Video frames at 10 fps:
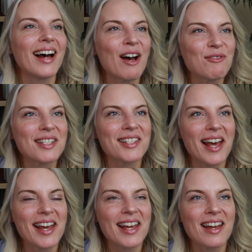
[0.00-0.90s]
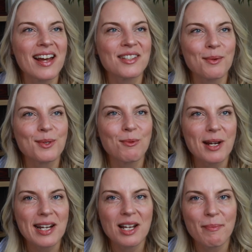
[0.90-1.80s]
I have to say, as I was
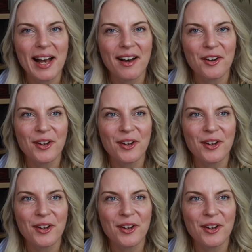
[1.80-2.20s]
reading about